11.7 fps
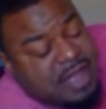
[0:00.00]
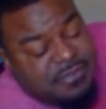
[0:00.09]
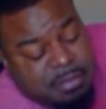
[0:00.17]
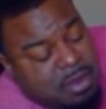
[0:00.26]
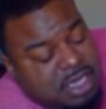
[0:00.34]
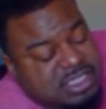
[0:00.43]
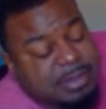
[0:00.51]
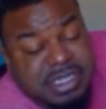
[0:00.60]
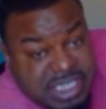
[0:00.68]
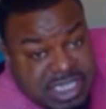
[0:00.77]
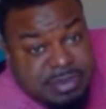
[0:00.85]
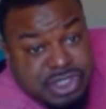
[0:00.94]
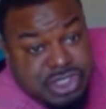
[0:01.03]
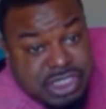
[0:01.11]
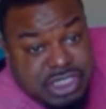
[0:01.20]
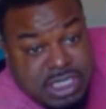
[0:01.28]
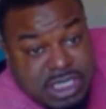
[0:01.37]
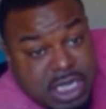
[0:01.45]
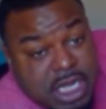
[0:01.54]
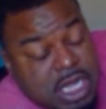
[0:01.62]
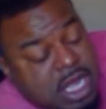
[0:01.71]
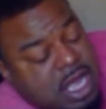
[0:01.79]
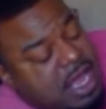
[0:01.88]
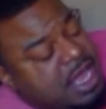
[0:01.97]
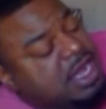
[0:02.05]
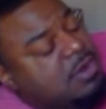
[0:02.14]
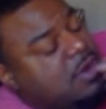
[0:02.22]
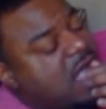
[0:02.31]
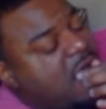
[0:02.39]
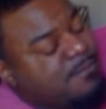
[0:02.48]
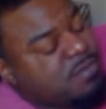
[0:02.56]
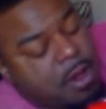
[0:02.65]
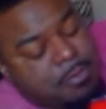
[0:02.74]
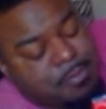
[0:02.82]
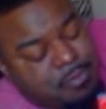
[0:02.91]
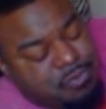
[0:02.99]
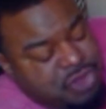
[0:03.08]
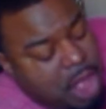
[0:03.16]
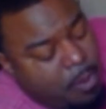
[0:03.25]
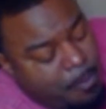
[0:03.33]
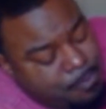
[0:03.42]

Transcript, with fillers: from Boston, but these bitches is good. Anyway, so.